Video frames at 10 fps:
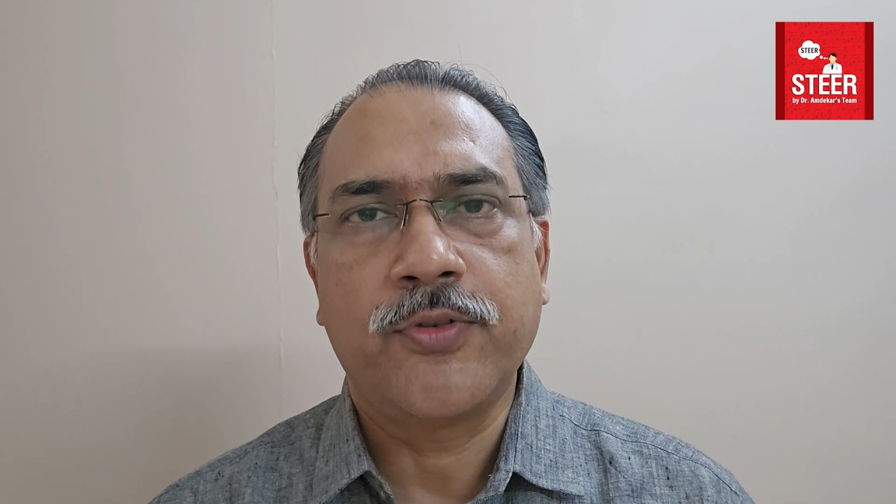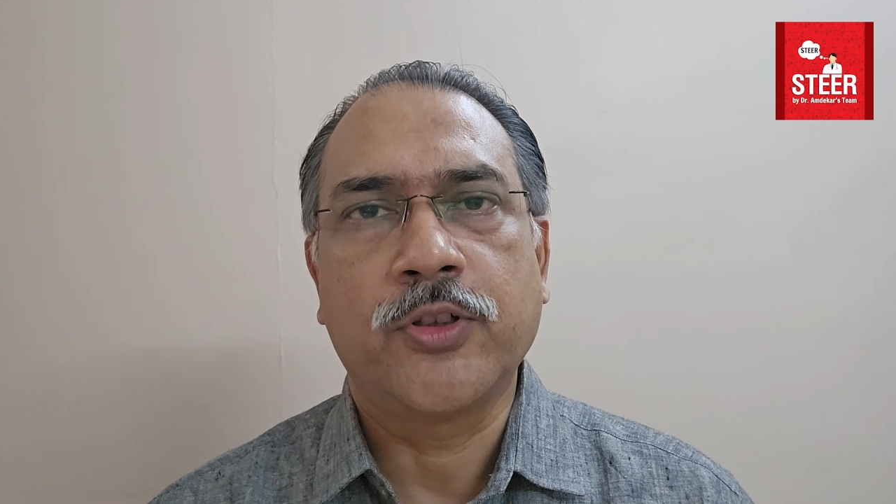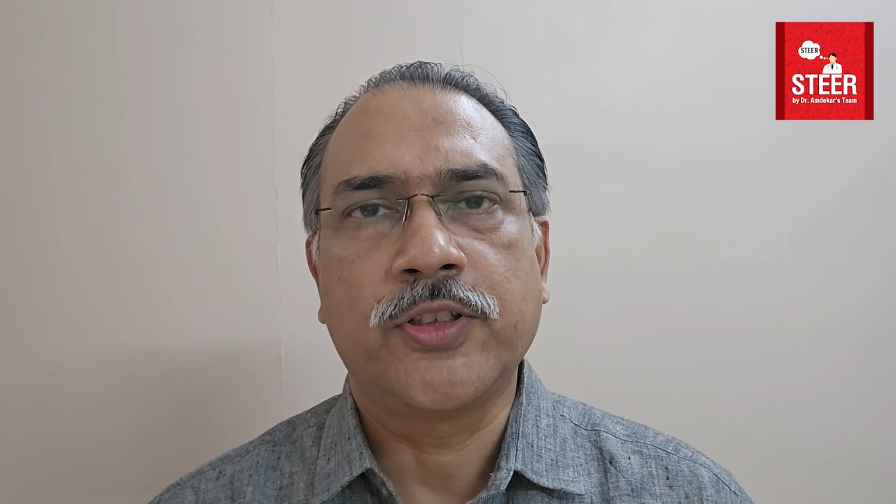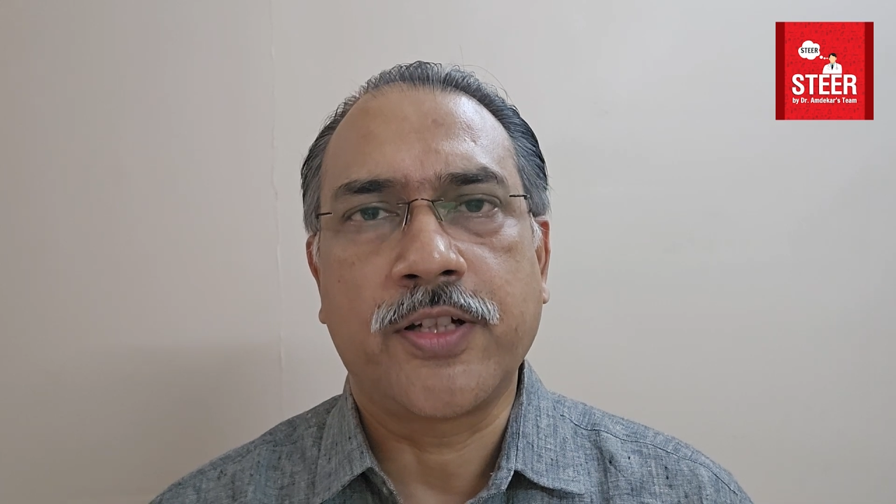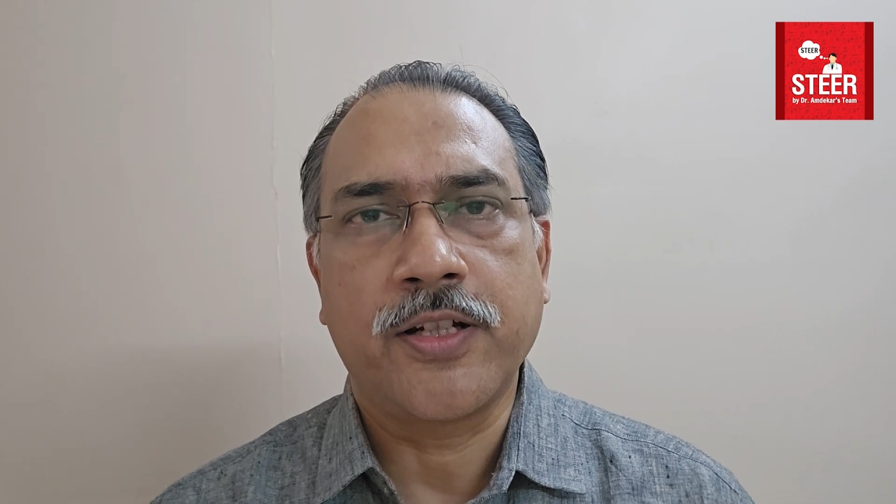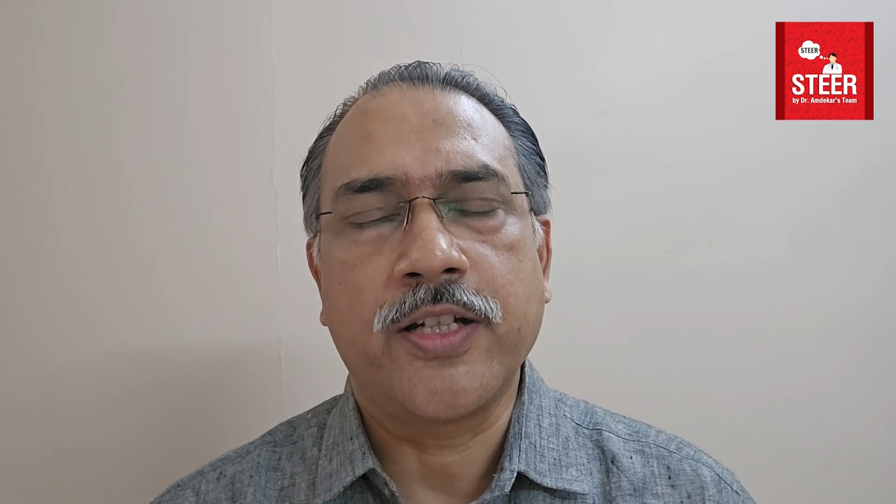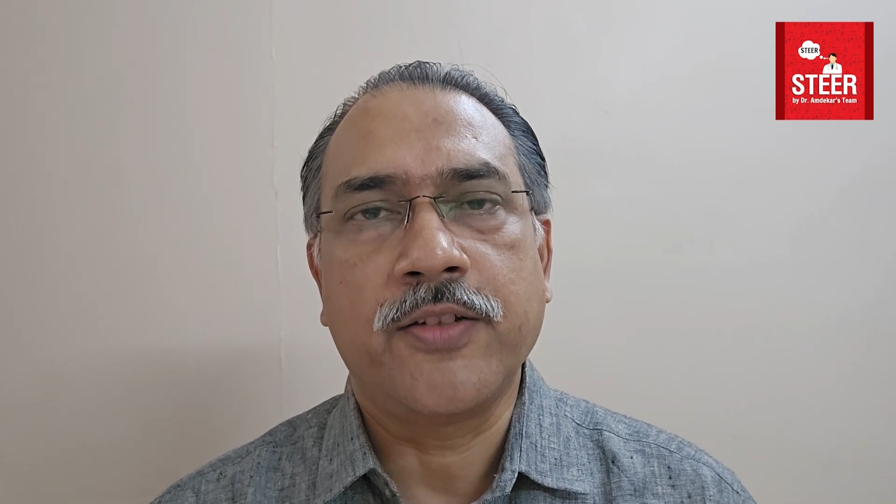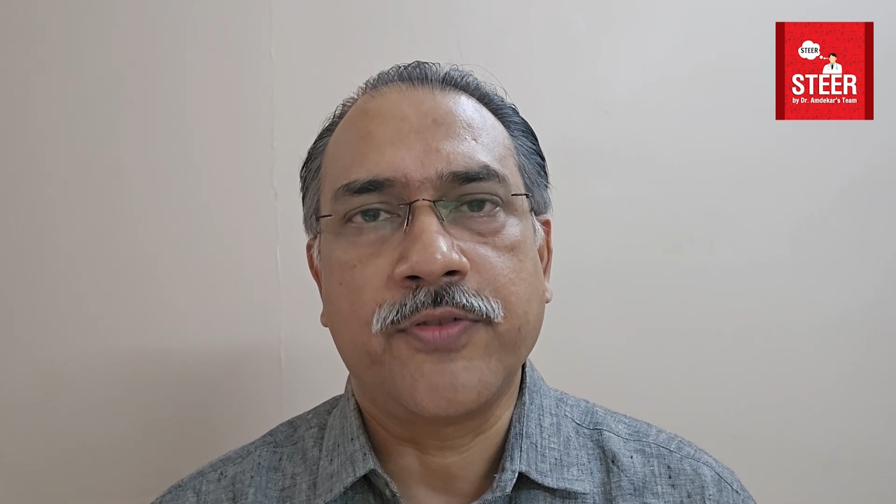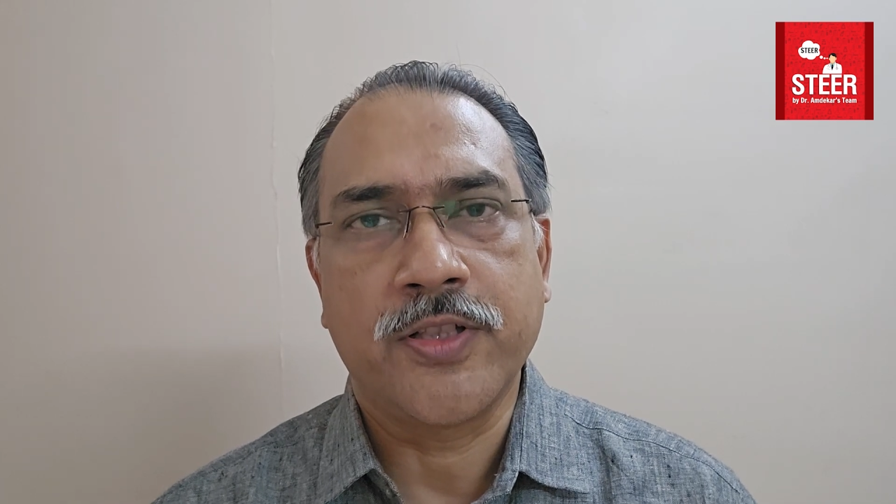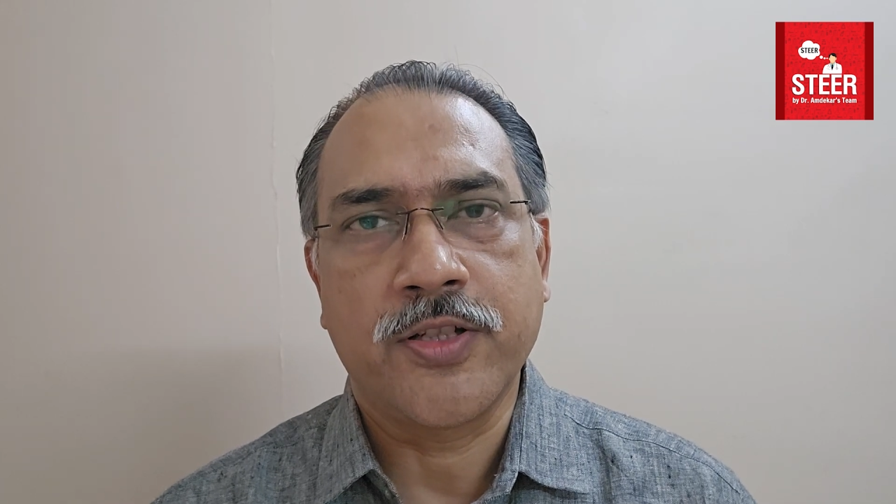for the
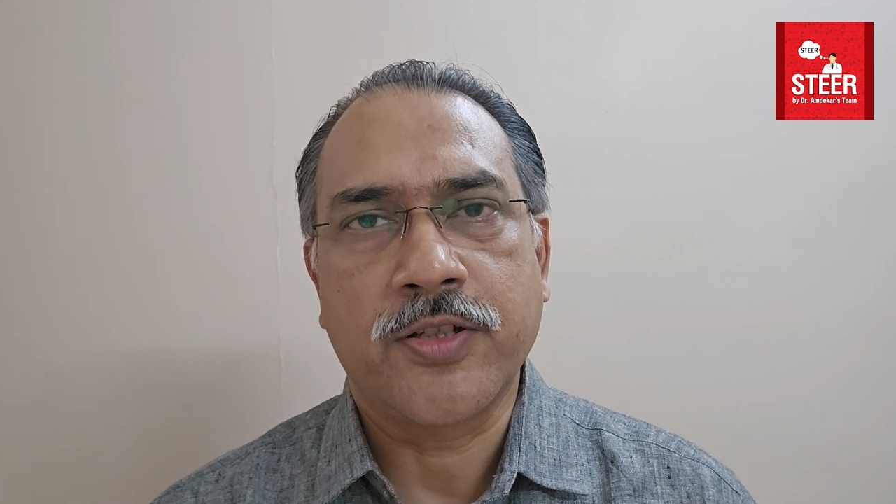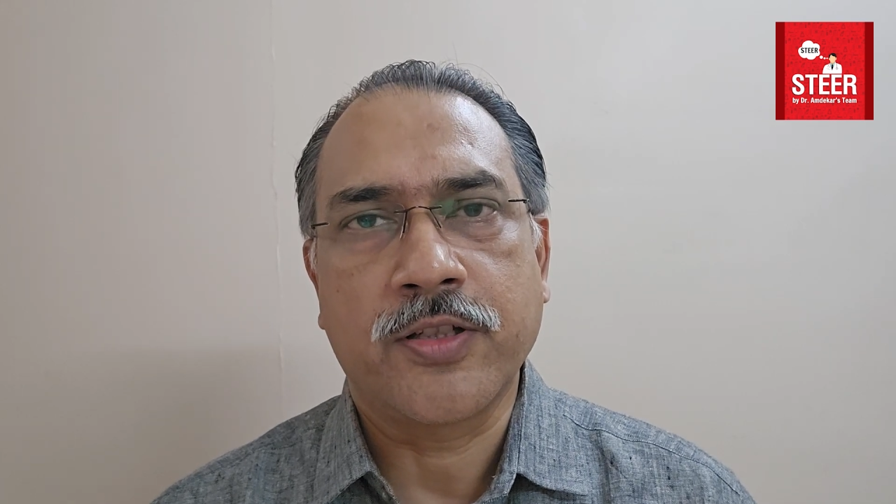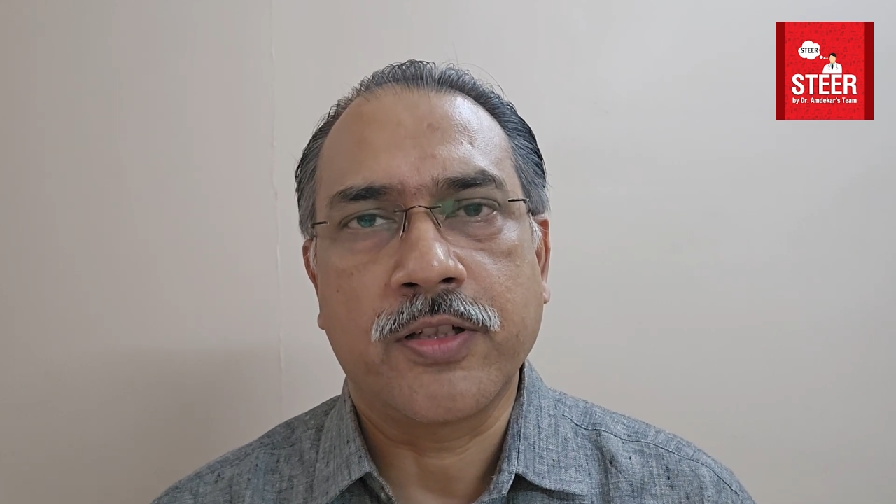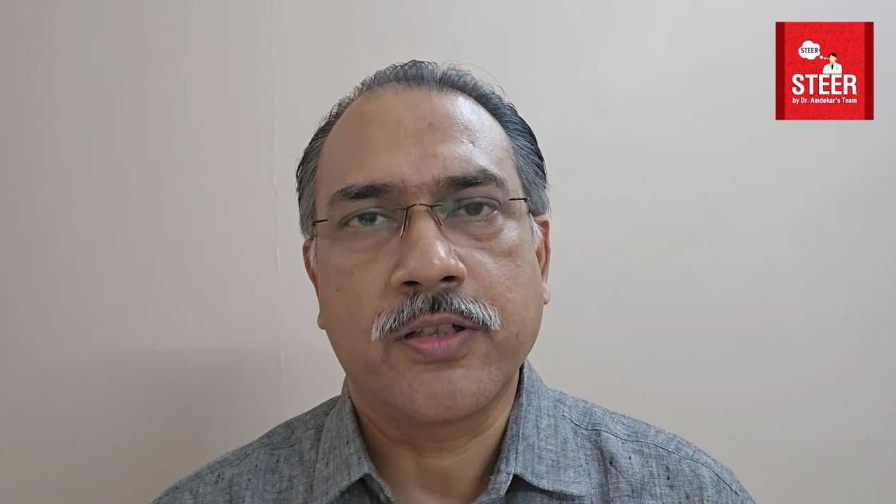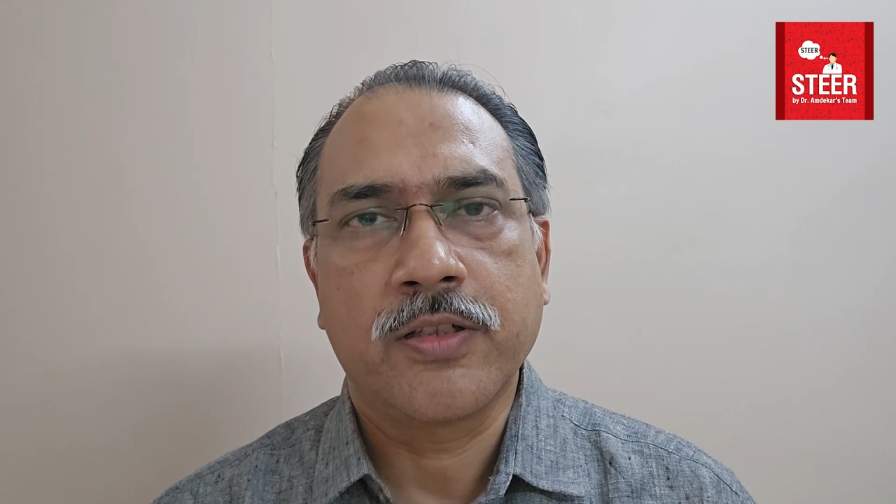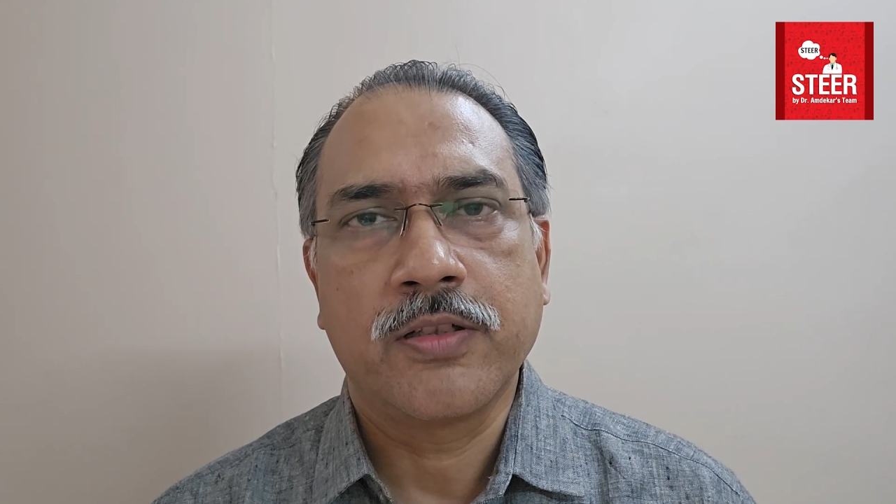treating physician